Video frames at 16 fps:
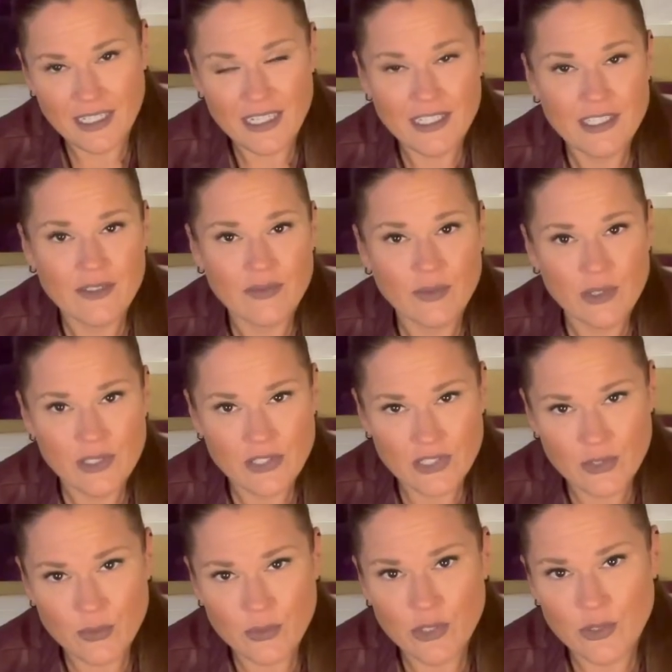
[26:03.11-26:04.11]
Ace of Wands
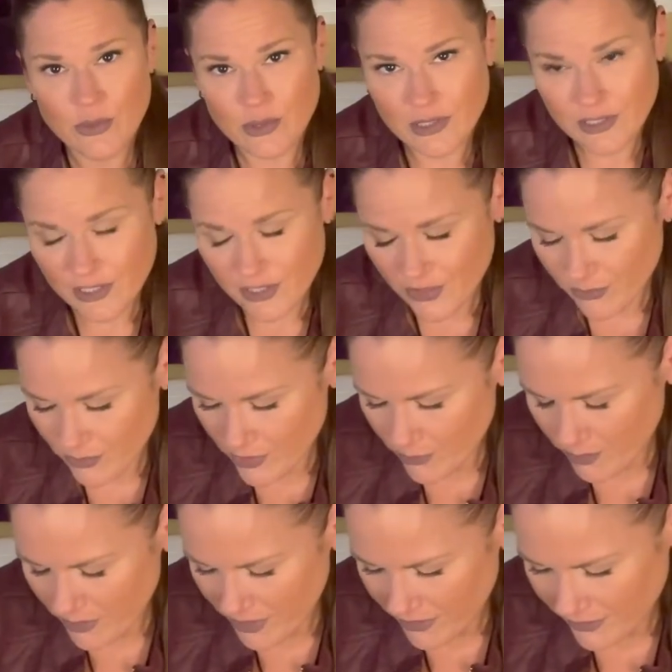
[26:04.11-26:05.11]
is renewal in this
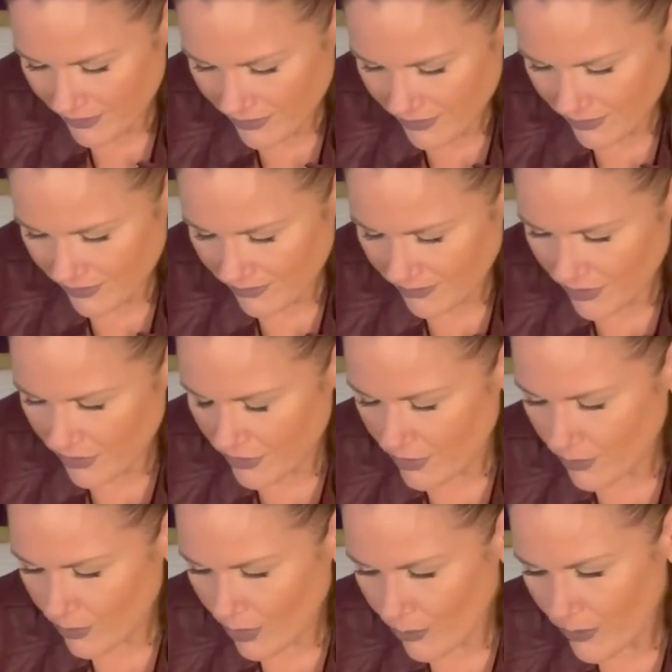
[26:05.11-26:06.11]
respect. There
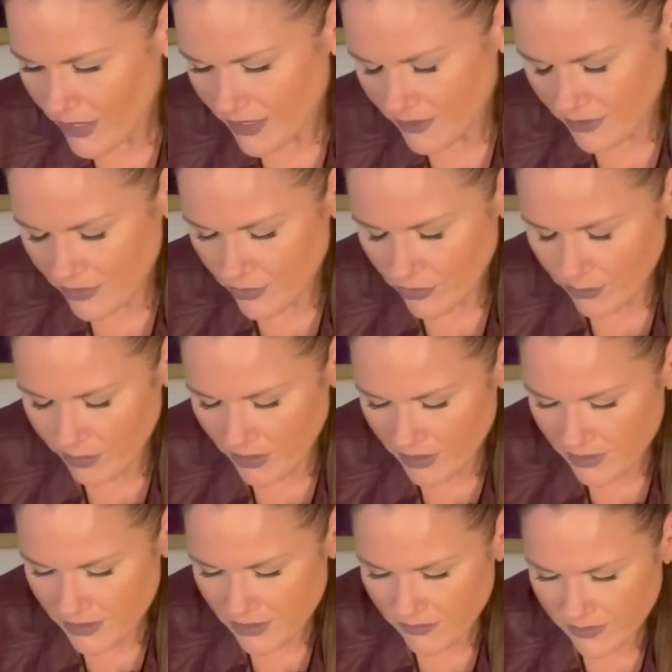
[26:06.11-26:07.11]
you are reacting to it
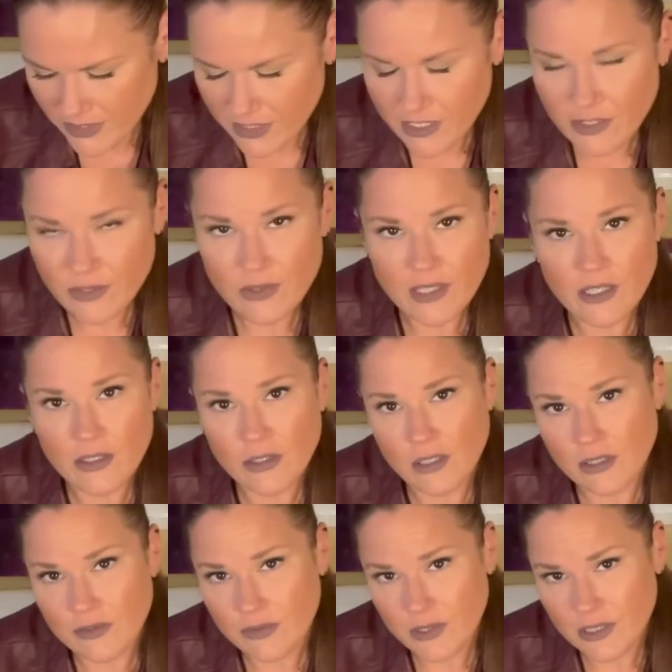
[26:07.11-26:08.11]
positively. Here they are
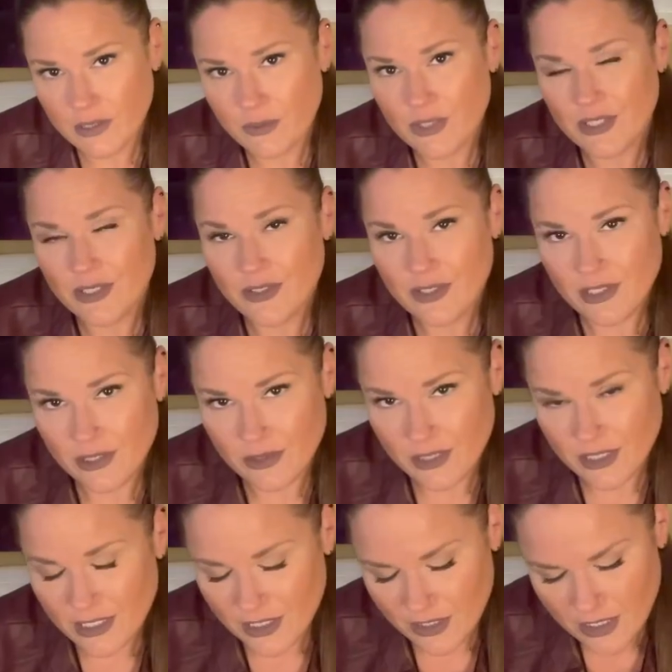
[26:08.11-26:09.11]
offering it with
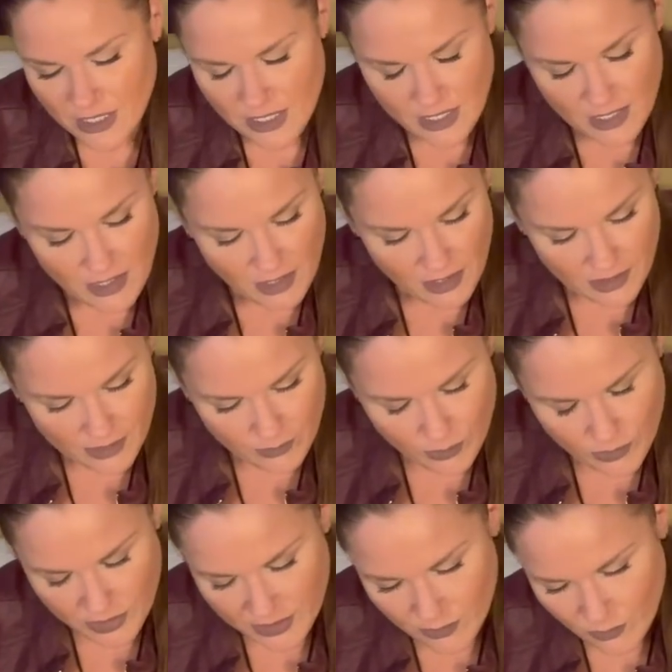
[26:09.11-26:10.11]
sincerity.
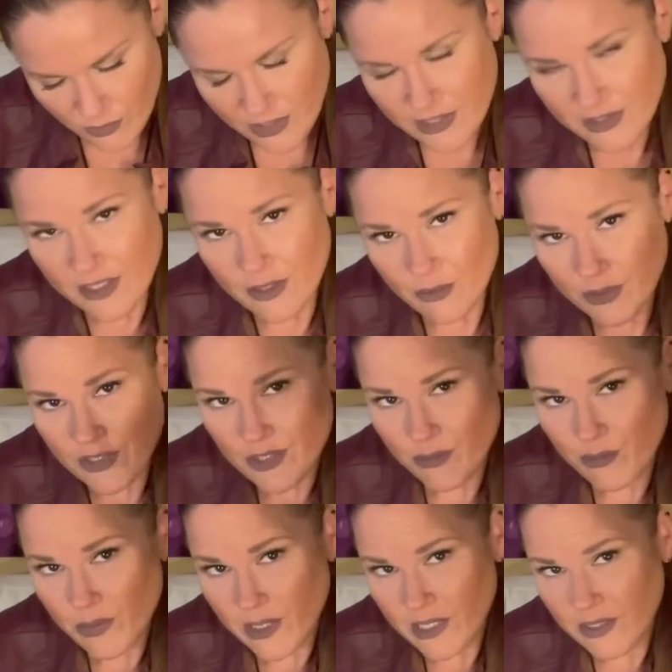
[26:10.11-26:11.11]
Really, there was a
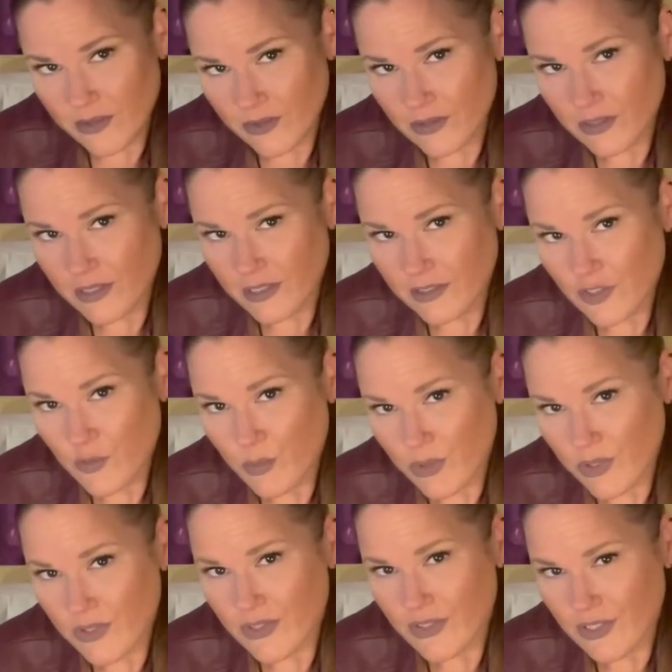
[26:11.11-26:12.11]
break underlying this
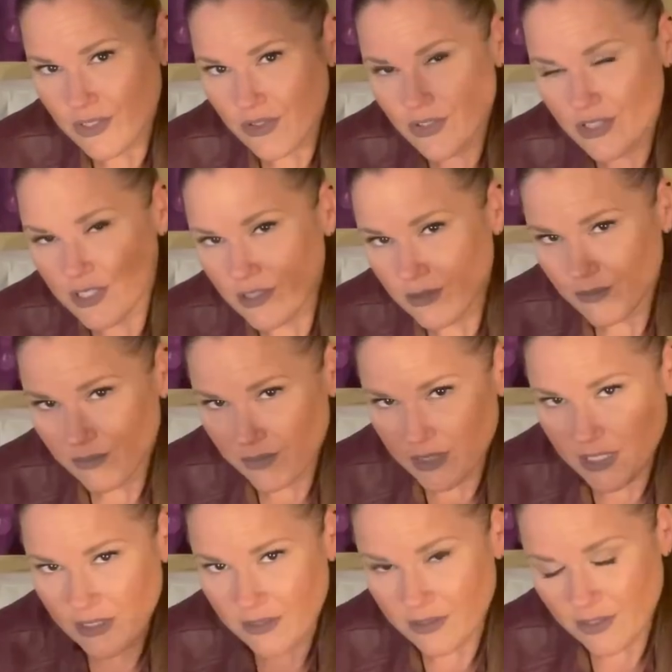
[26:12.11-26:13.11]
person's energy,
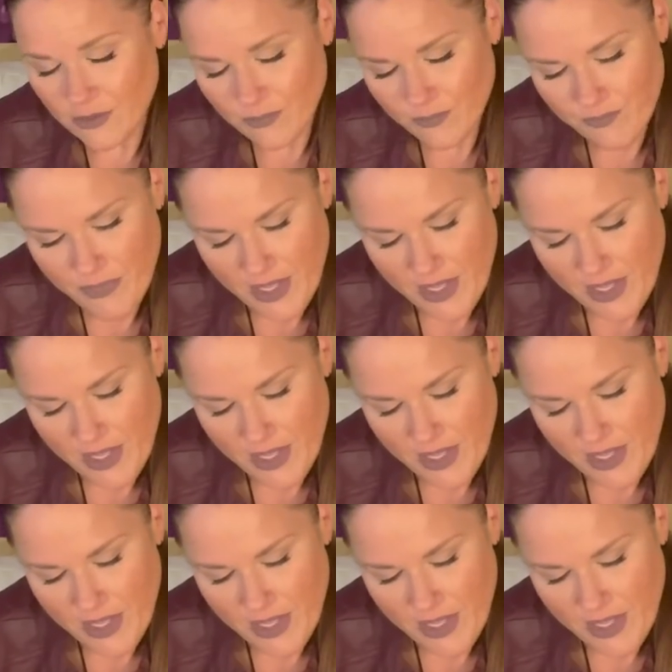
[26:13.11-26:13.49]
telling you.